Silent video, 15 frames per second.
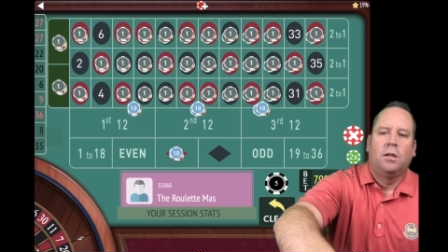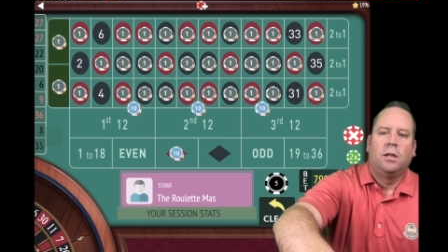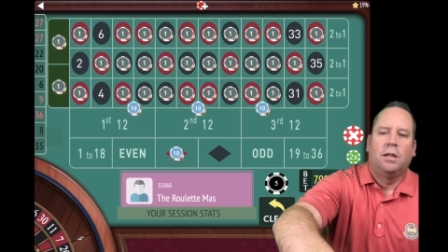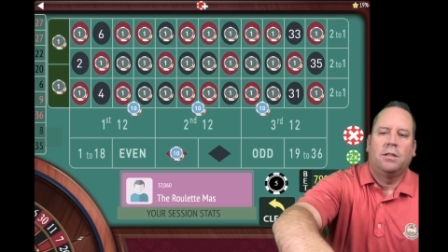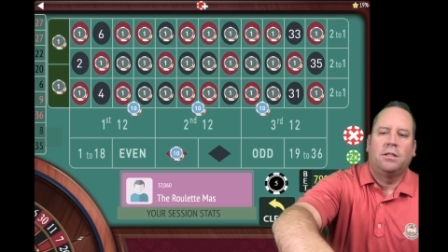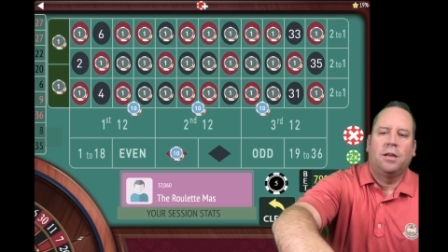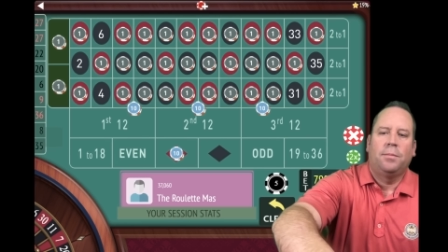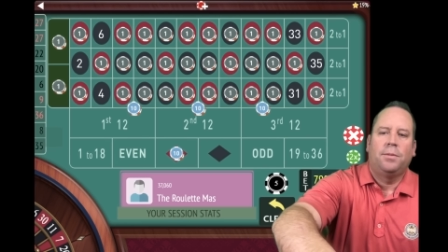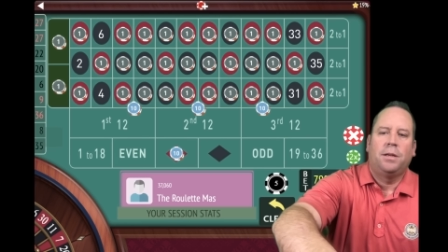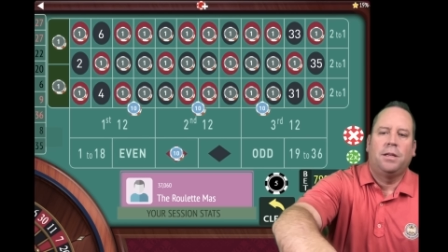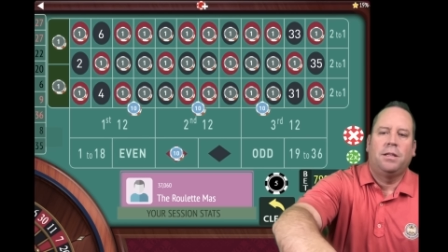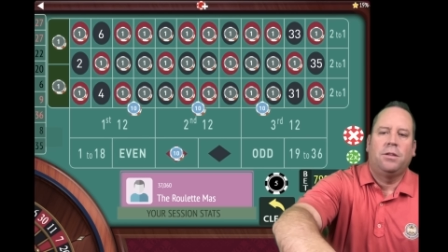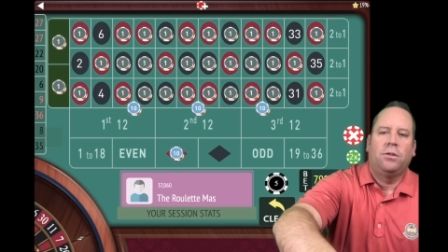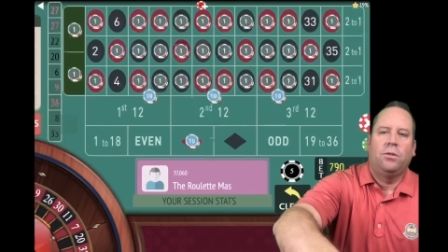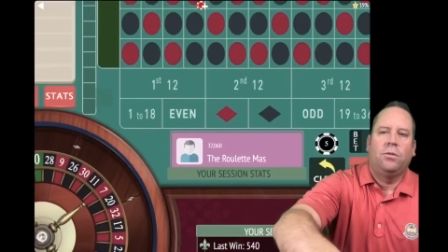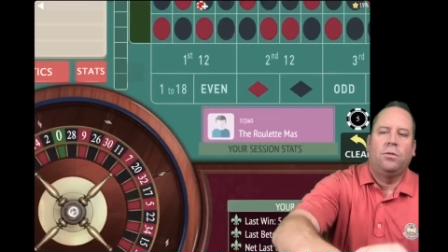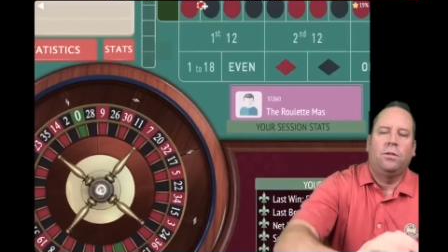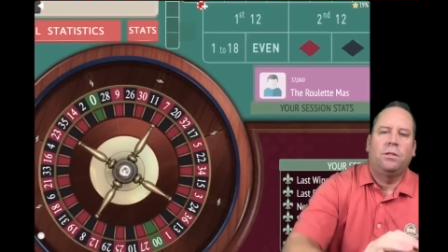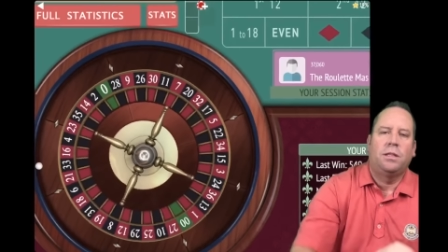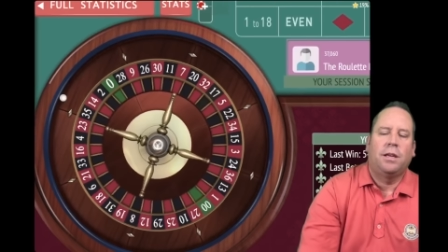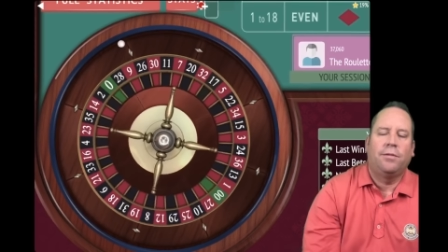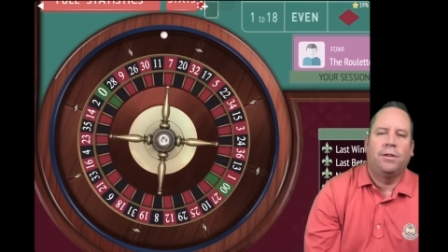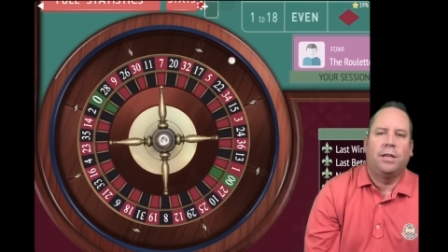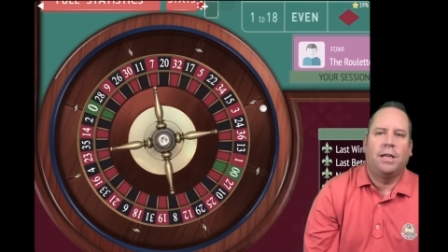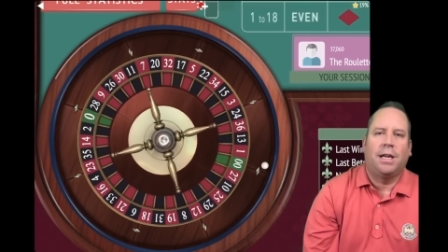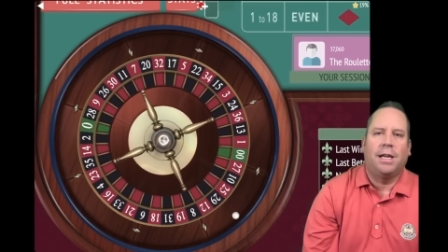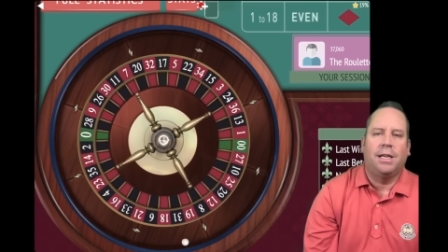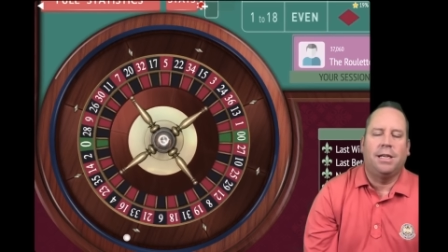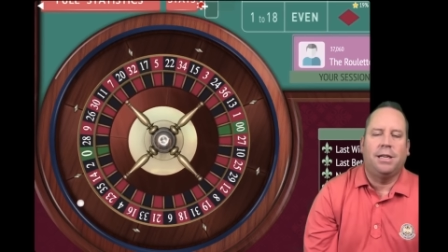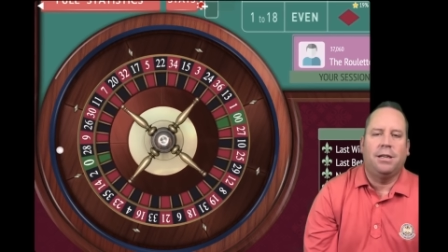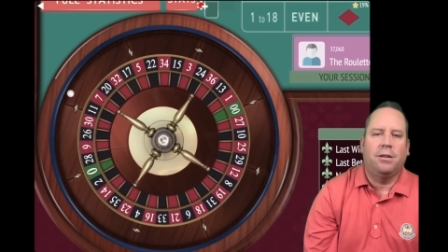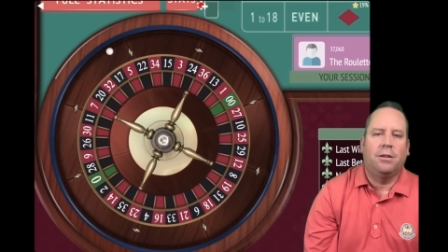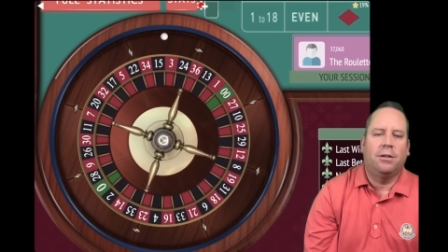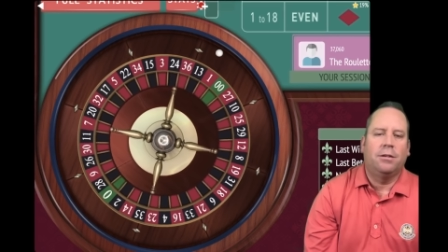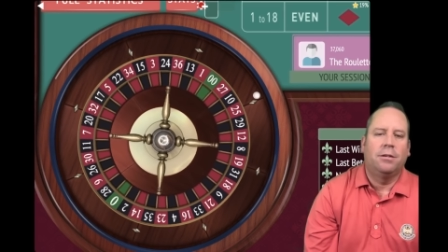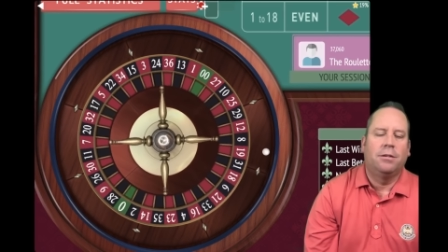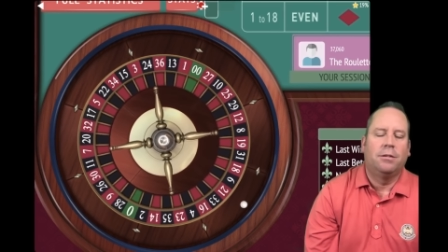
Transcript: let's up it to no 790 more. here.